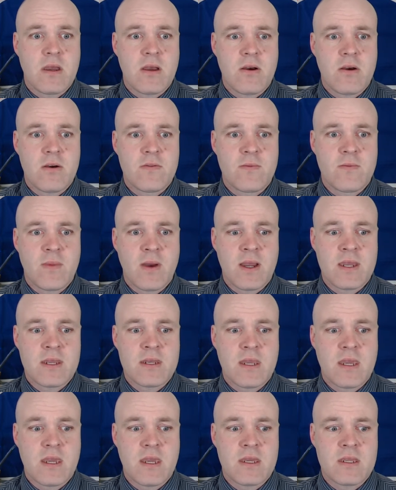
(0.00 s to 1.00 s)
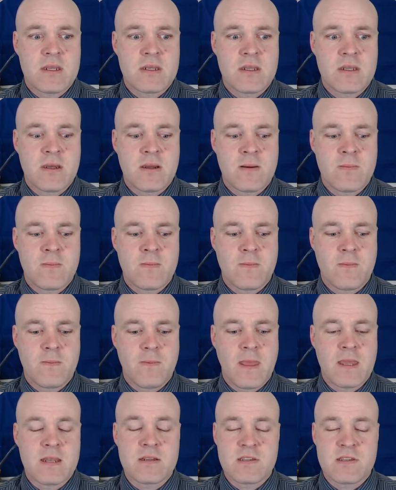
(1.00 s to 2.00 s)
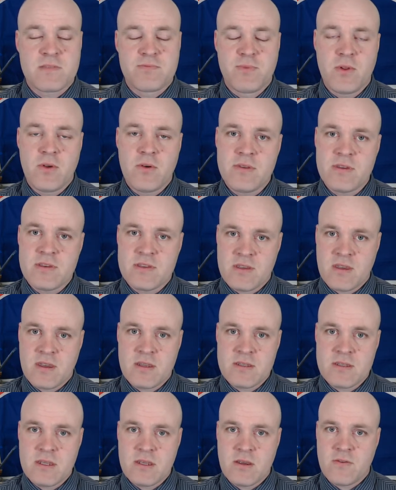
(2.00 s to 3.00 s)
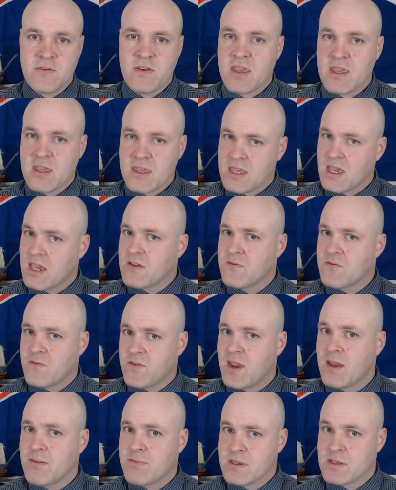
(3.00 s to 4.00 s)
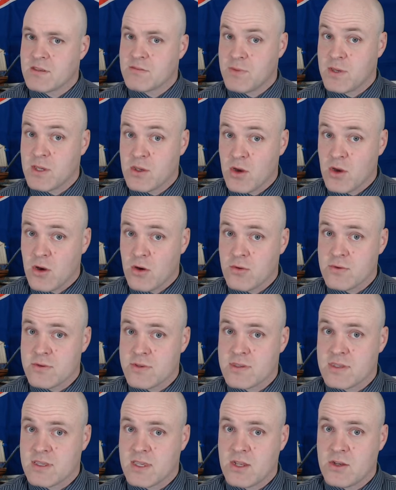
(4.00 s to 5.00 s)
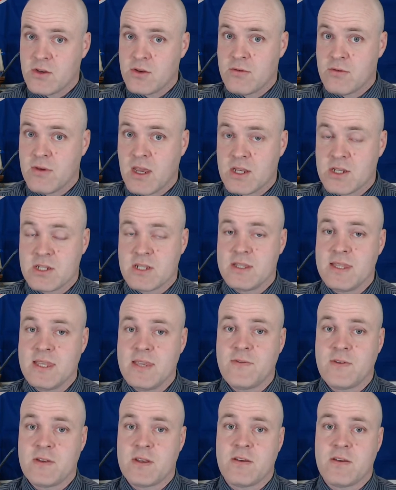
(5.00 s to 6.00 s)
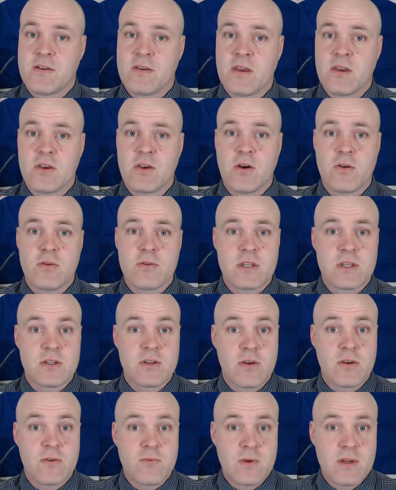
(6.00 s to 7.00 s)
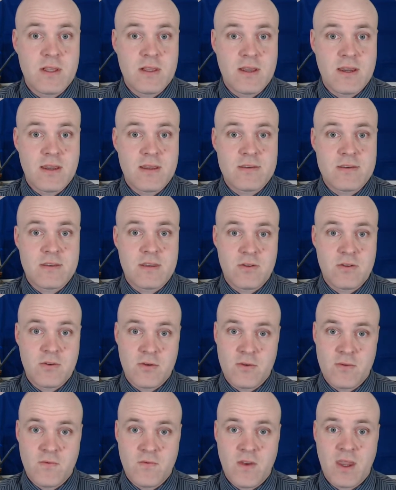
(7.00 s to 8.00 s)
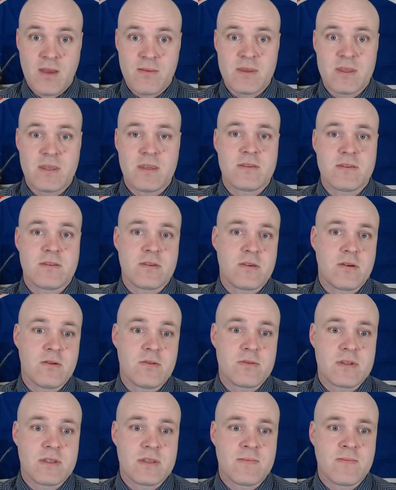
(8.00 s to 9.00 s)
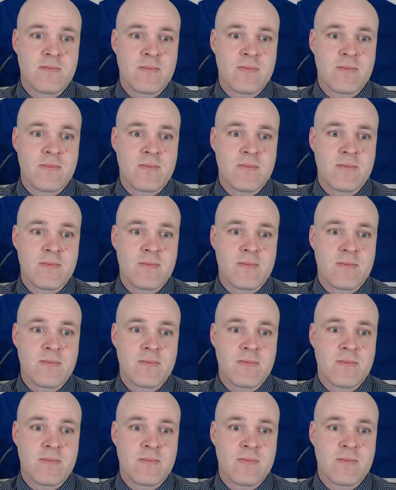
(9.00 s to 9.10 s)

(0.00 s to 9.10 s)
of mine and explore this idea of, can families be cults? Can you actually live in a cult and not realize that your family is a cult?